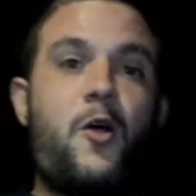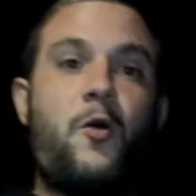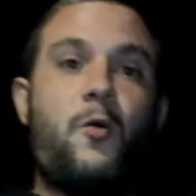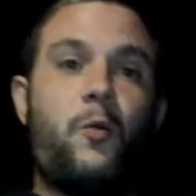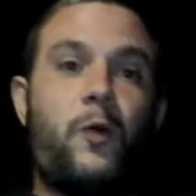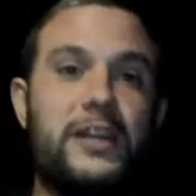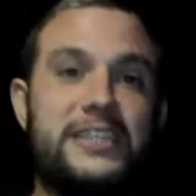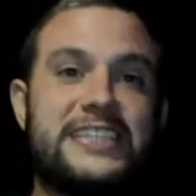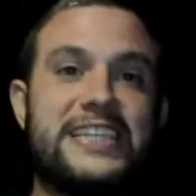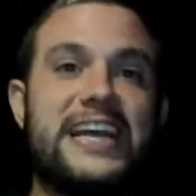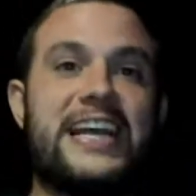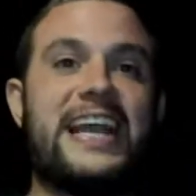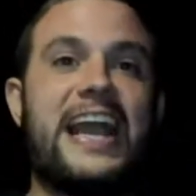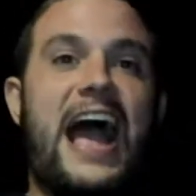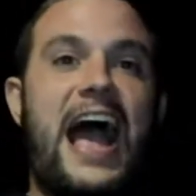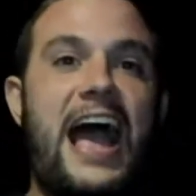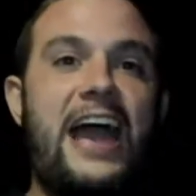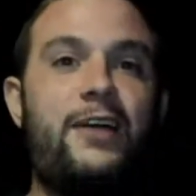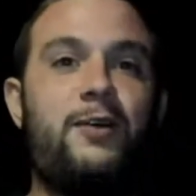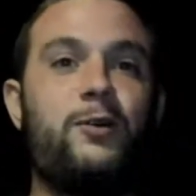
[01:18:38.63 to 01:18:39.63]
was the
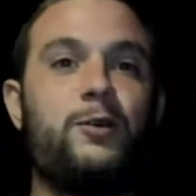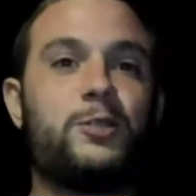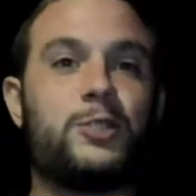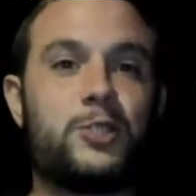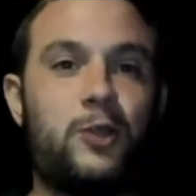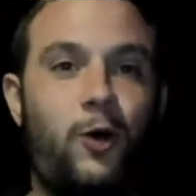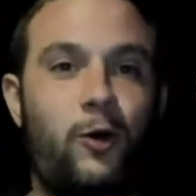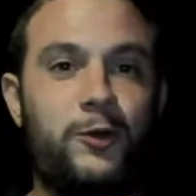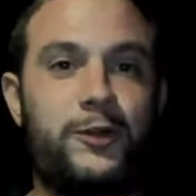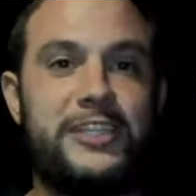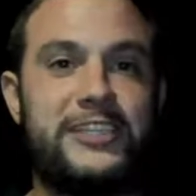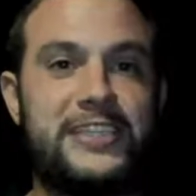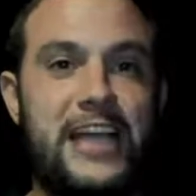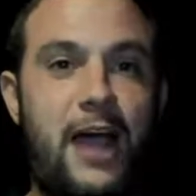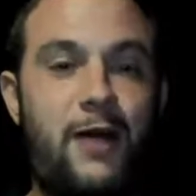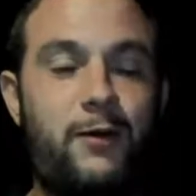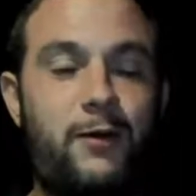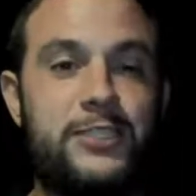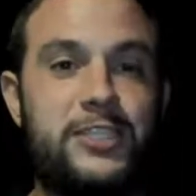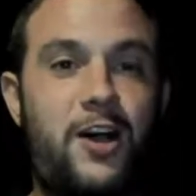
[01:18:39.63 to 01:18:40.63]
guy whose shoulders I
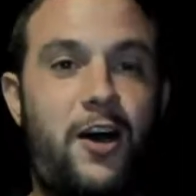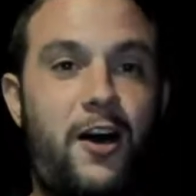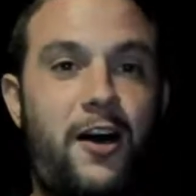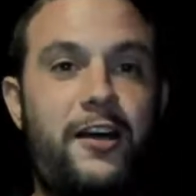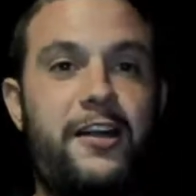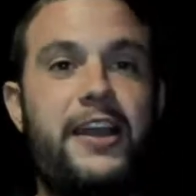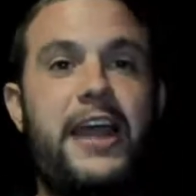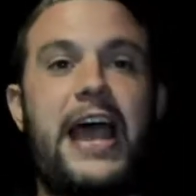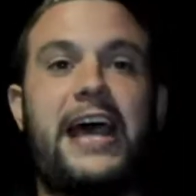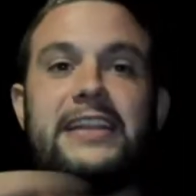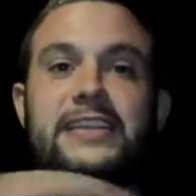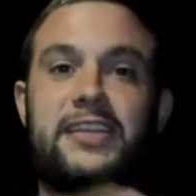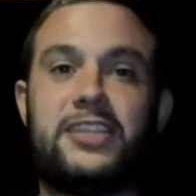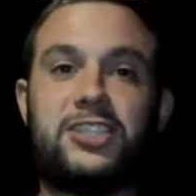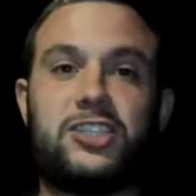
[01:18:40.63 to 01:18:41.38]
was on at the